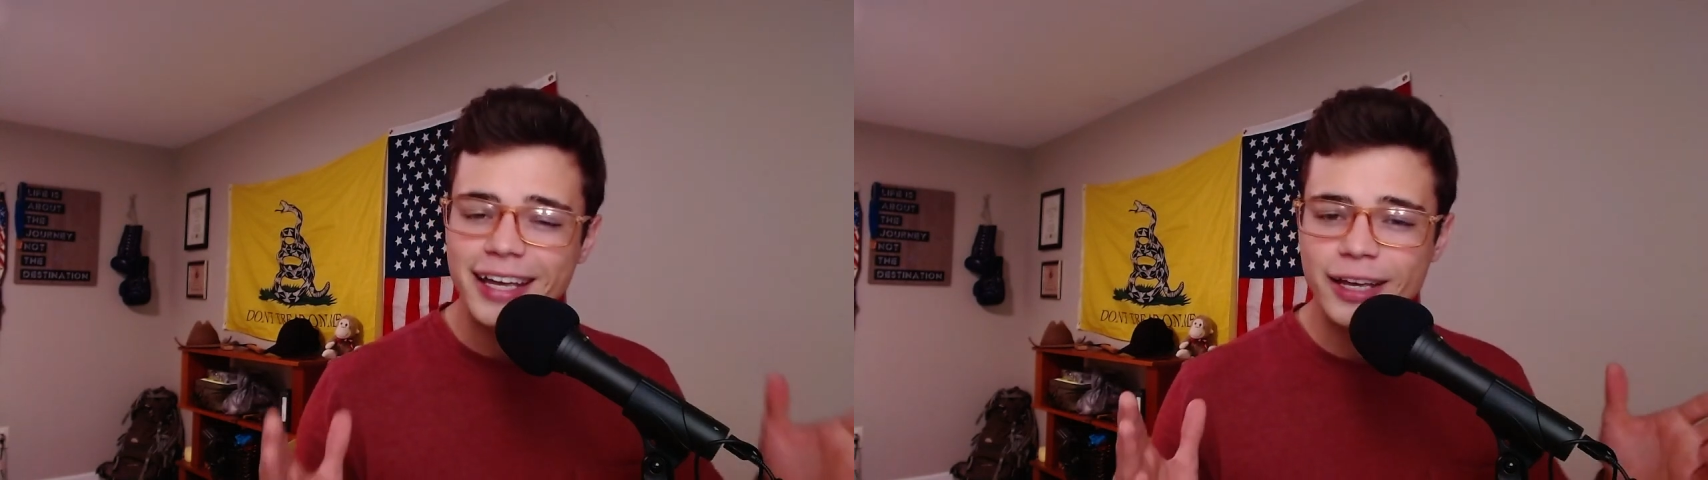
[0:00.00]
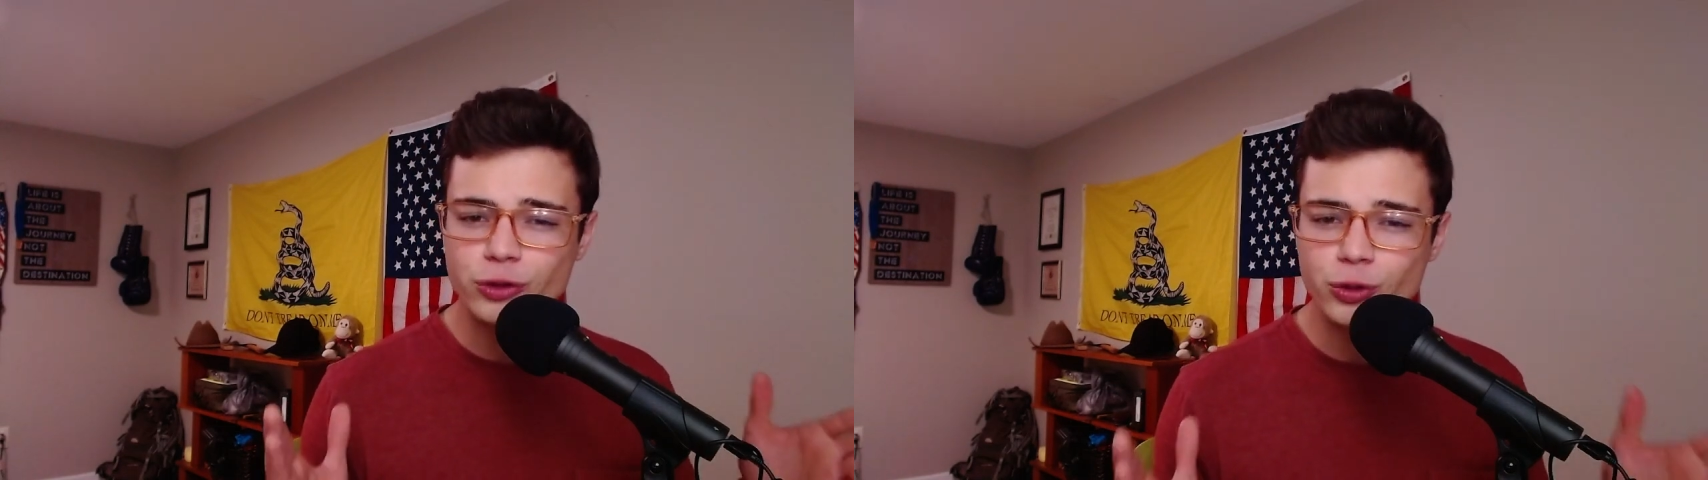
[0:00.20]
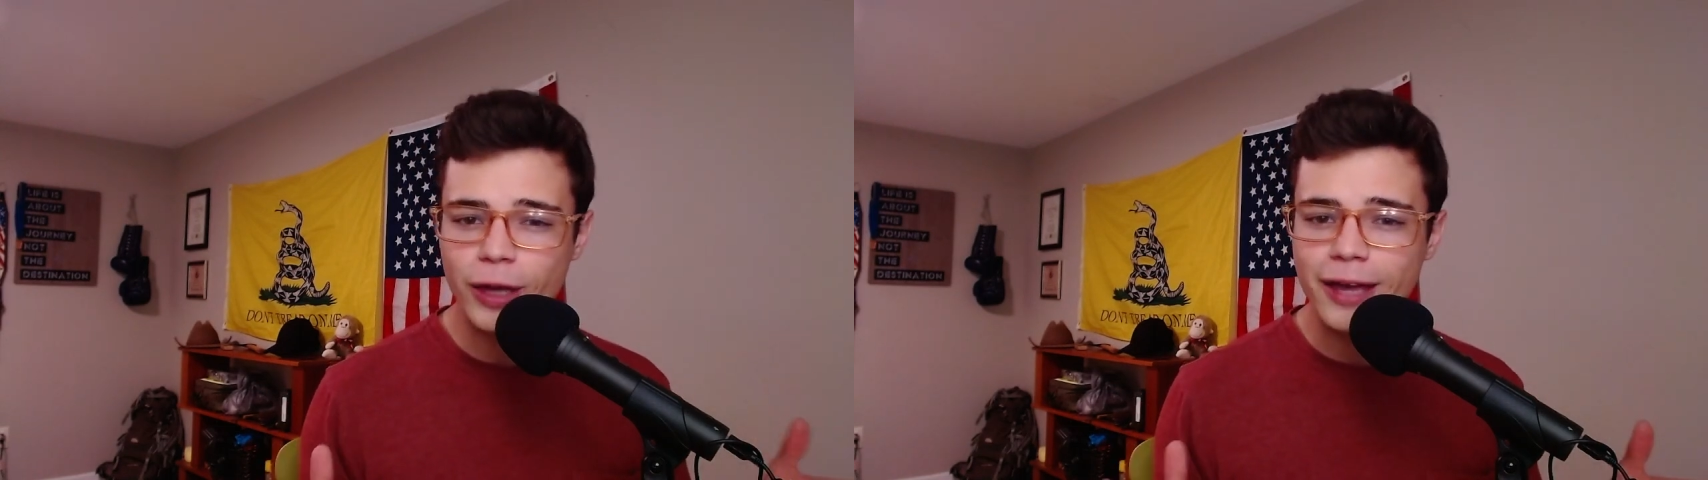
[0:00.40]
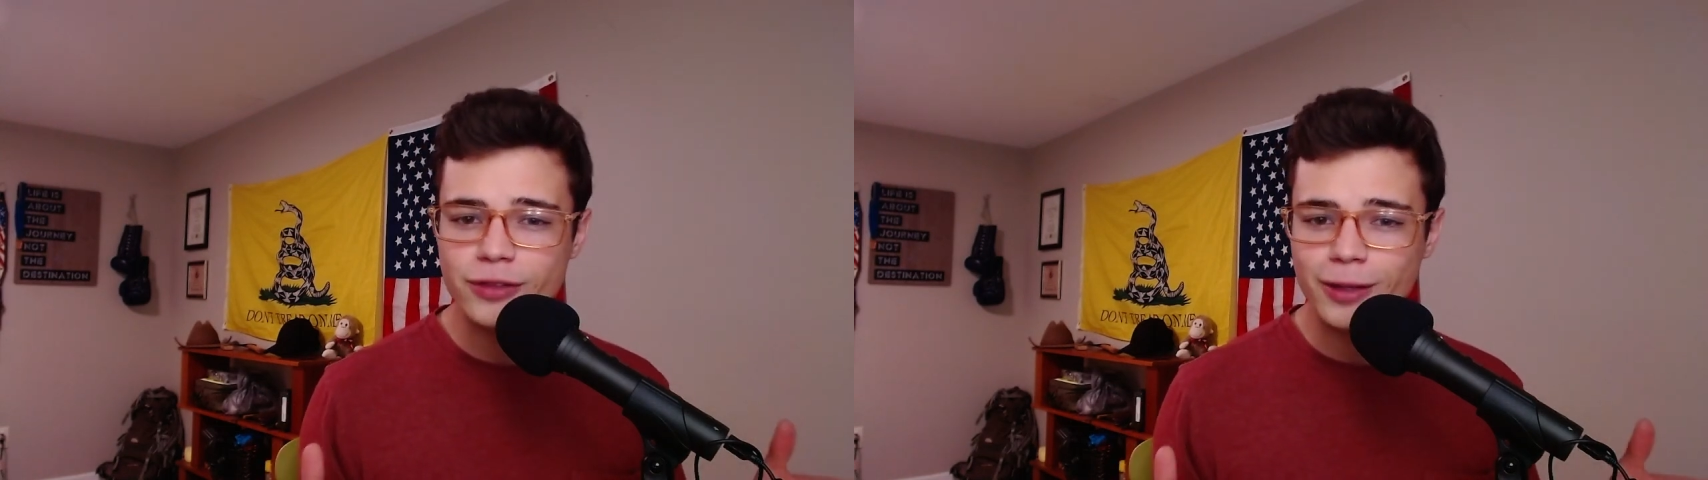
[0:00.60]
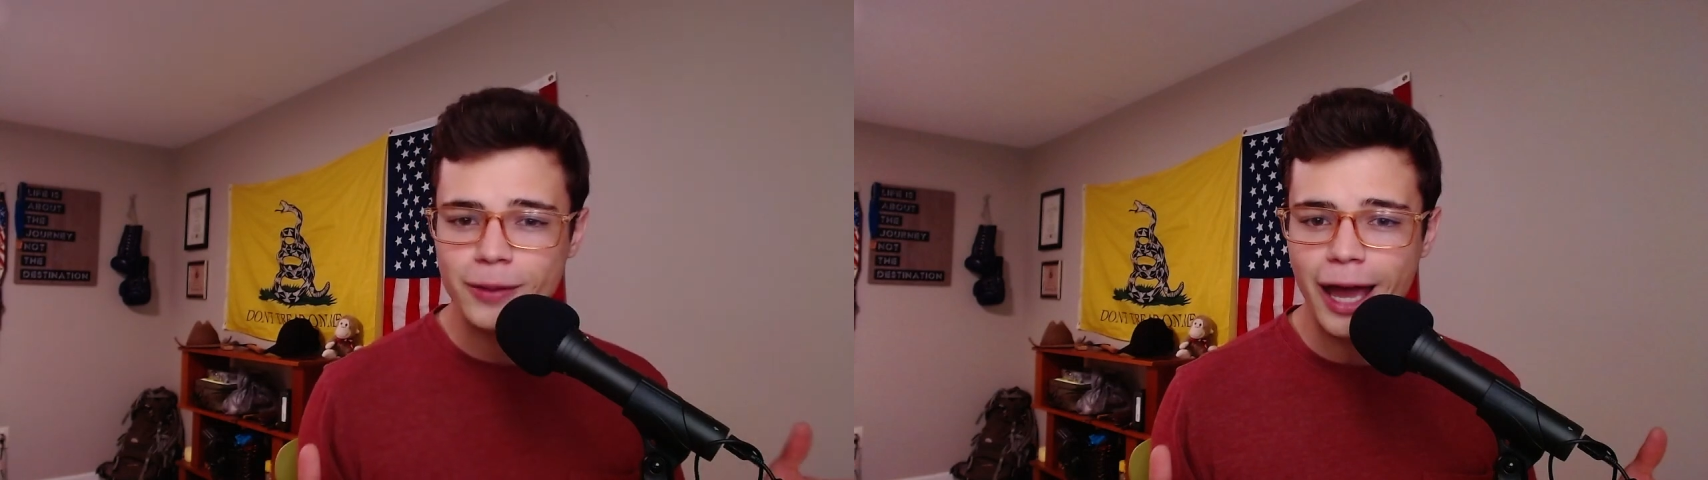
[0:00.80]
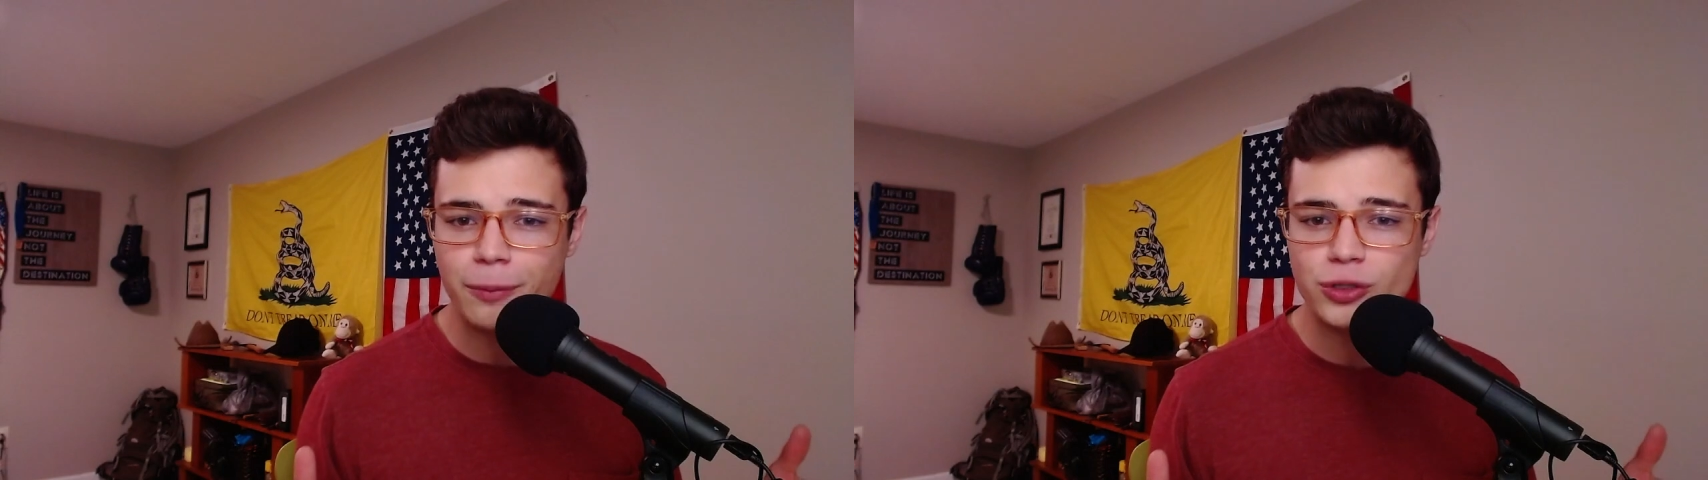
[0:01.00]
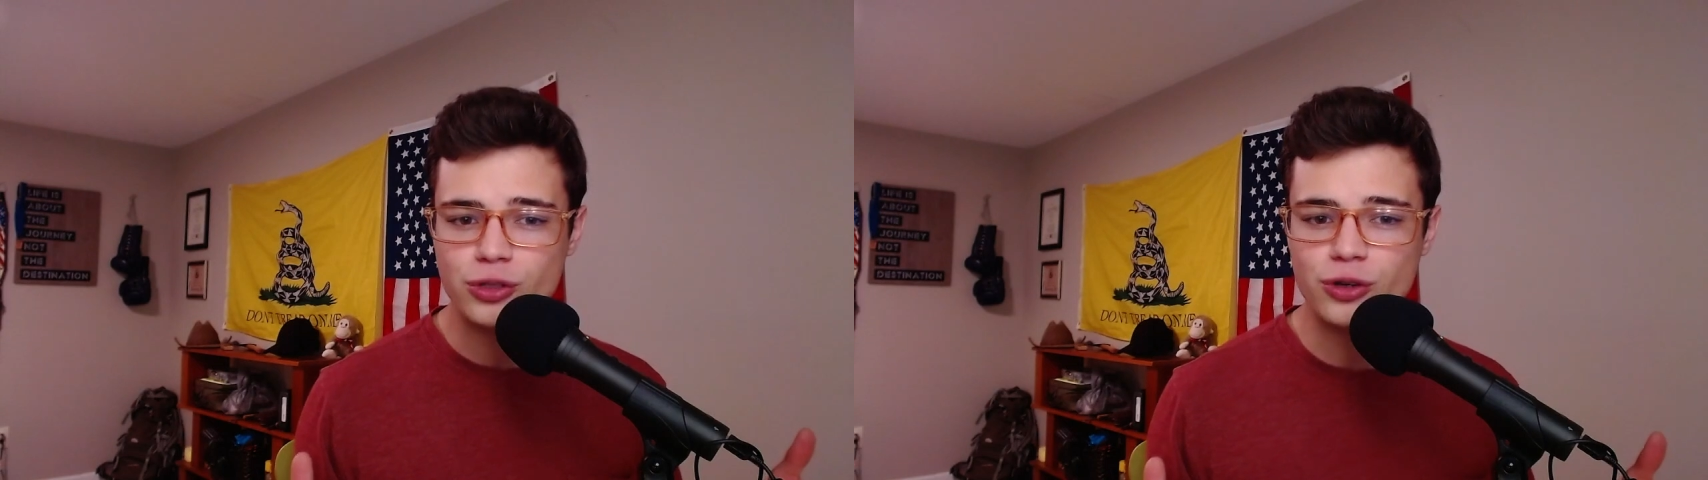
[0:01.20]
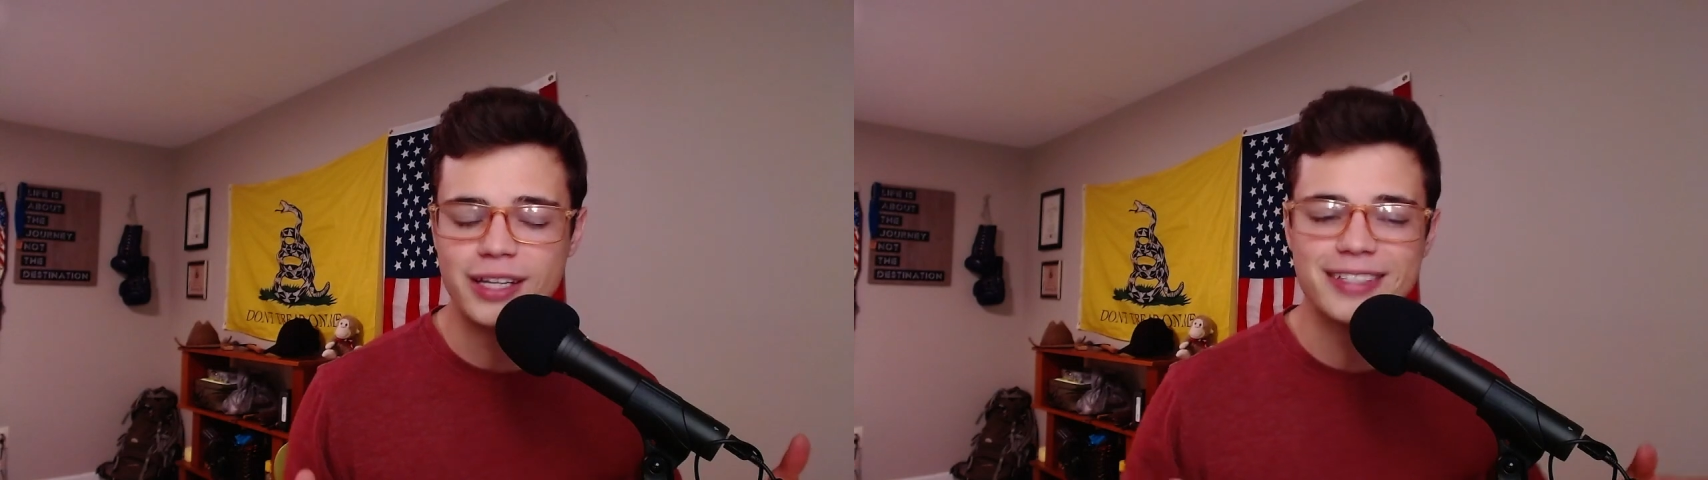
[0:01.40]
if you gave them the
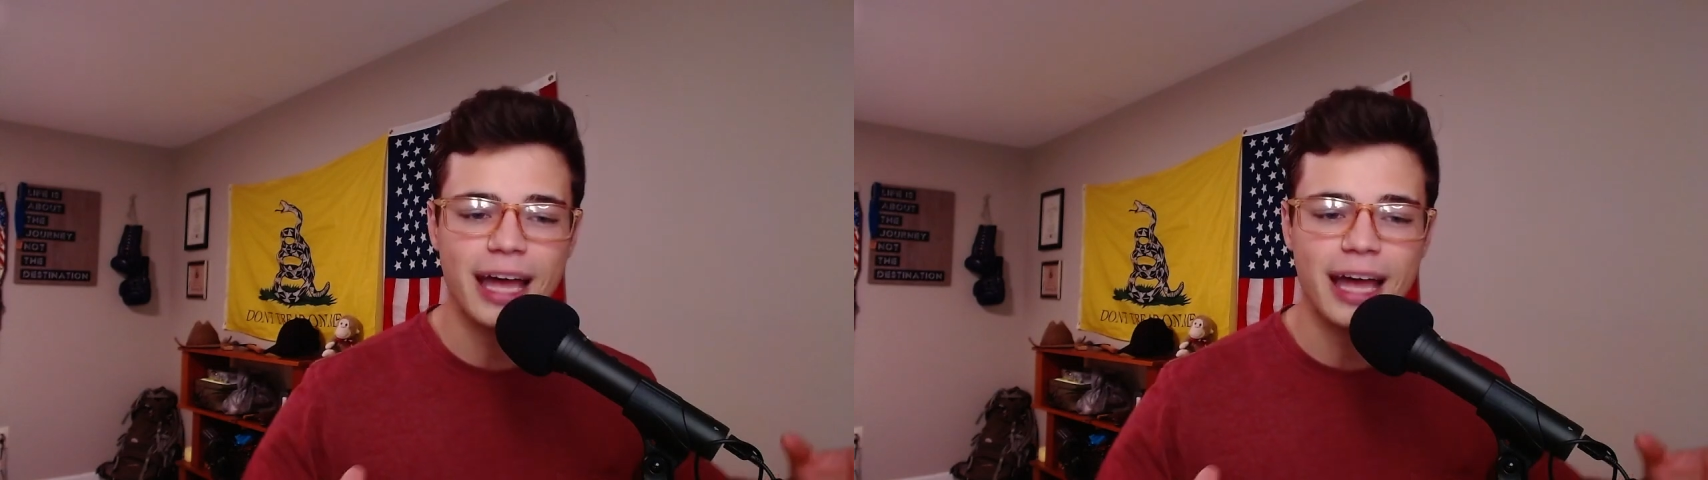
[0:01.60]
opportunity.